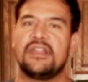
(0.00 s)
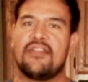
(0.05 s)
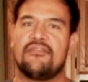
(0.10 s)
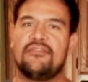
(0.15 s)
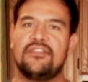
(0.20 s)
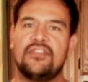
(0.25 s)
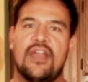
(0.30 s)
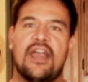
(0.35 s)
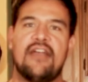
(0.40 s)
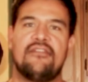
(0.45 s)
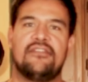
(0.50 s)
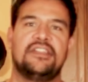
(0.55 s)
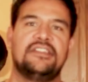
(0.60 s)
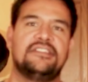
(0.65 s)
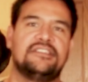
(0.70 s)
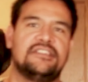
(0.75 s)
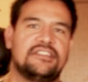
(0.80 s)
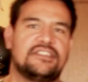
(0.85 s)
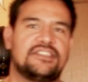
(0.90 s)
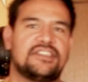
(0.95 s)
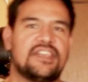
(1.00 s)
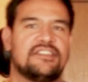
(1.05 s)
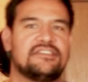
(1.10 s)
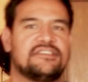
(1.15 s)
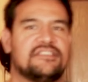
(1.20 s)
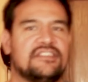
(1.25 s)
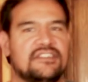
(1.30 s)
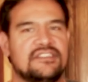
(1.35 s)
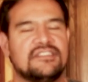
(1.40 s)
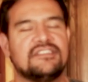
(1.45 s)
If you have any
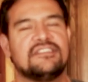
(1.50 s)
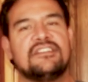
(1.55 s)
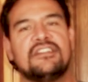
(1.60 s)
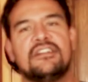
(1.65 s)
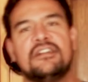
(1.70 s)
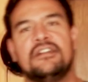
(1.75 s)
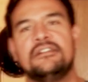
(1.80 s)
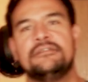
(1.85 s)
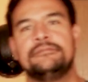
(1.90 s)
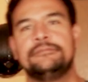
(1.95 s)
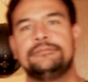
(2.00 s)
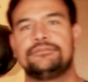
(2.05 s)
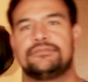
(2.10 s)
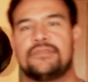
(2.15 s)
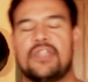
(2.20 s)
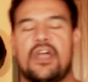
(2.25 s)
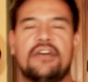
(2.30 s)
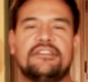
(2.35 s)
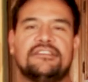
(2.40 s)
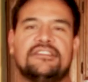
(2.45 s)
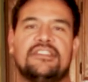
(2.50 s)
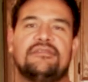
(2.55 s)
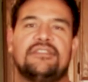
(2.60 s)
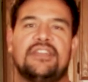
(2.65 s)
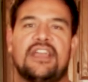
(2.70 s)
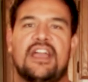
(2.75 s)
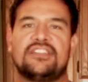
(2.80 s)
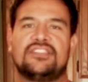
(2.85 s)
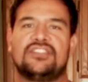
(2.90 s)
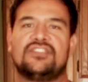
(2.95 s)
suggestions on
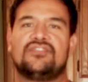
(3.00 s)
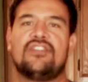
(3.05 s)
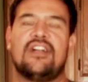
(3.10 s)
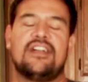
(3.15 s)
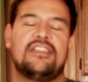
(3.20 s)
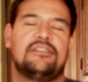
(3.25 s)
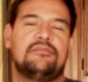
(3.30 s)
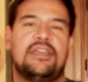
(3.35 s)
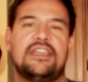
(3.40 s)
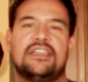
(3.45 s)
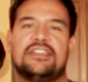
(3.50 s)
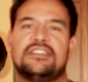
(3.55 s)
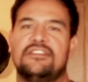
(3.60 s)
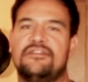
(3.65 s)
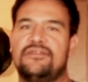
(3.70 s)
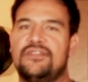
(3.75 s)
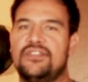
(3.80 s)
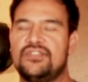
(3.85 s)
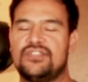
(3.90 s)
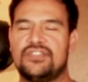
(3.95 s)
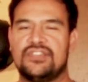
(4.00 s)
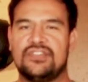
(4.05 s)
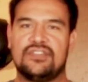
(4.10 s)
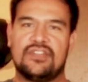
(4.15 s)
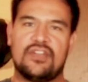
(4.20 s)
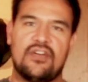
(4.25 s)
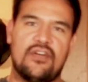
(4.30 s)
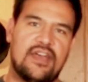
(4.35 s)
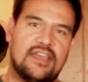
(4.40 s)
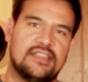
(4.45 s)
something I should try to make in the future,
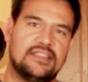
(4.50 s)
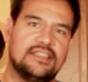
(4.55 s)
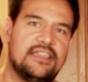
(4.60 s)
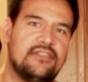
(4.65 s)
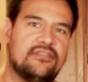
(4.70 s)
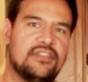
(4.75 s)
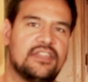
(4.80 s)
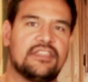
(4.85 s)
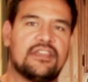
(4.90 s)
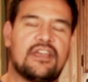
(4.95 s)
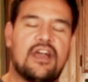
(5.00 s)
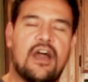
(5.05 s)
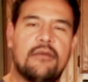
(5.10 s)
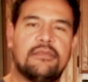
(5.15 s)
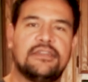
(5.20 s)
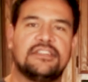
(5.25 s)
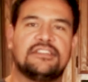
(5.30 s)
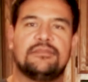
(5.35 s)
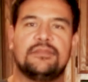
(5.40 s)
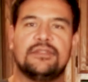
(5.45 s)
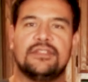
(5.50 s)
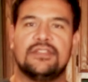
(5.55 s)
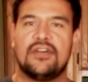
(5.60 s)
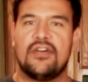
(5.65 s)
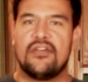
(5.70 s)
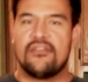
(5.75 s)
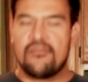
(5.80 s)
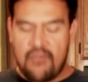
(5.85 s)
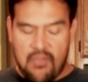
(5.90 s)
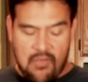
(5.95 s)
go ahead and leave it in the comments
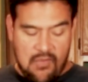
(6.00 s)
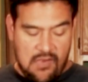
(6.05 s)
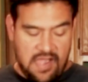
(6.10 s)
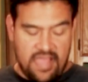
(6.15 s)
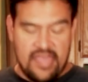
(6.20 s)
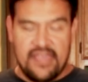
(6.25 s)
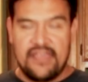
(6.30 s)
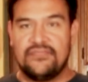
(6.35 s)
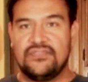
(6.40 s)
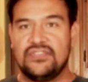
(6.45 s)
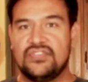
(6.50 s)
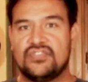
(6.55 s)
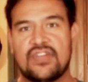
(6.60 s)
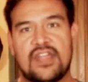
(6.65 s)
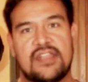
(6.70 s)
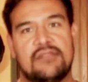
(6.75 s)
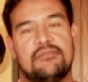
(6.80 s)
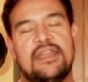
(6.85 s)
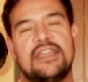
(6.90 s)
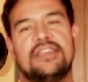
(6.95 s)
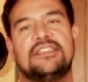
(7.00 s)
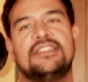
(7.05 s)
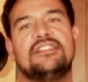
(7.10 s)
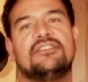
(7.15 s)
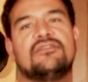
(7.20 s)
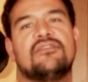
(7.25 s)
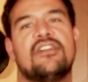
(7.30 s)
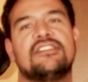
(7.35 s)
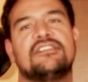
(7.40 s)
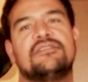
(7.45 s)
below. If you try to make
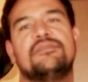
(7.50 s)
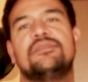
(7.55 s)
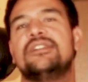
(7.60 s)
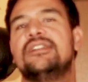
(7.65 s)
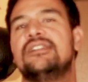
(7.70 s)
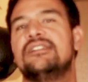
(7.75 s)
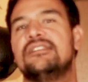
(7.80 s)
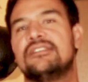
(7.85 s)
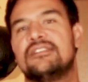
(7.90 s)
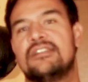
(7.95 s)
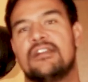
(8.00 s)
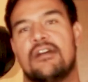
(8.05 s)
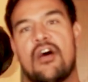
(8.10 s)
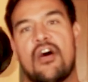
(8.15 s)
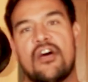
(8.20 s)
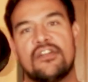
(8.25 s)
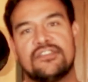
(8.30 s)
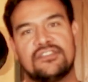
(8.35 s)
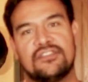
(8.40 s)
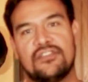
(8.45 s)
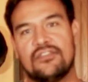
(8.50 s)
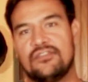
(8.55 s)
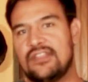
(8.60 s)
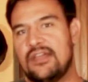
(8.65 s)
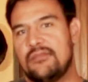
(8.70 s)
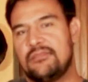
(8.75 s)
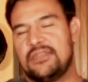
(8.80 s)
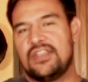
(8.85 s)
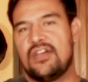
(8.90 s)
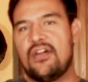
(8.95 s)
these recipes, also
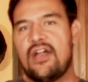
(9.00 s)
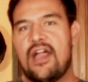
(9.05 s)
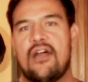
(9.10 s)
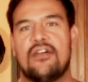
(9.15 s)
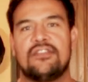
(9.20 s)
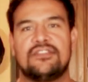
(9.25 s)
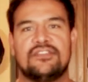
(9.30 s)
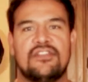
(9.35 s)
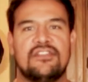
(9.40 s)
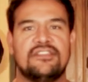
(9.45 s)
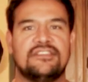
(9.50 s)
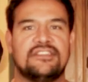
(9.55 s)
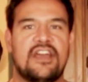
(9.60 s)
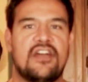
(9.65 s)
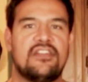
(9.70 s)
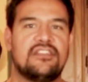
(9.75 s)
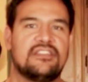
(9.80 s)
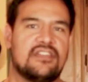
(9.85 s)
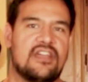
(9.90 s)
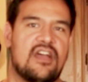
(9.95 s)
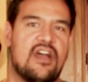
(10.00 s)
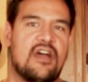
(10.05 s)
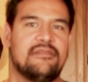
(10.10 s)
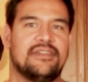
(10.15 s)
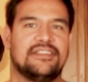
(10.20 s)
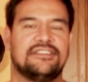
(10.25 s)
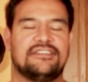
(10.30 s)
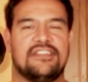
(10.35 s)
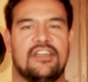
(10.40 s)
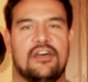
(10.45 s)
let me know how it turns out in the
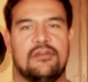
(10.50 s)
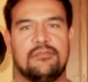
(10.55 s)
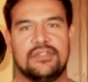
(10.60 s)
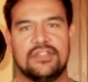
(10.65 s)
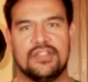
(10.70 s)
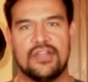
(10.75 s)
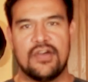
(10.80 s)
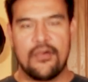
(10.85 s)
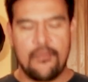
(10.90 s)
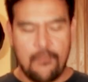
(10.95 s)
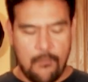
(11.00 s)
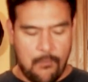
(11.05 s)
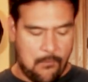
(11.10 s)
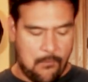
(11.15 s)
comments down below.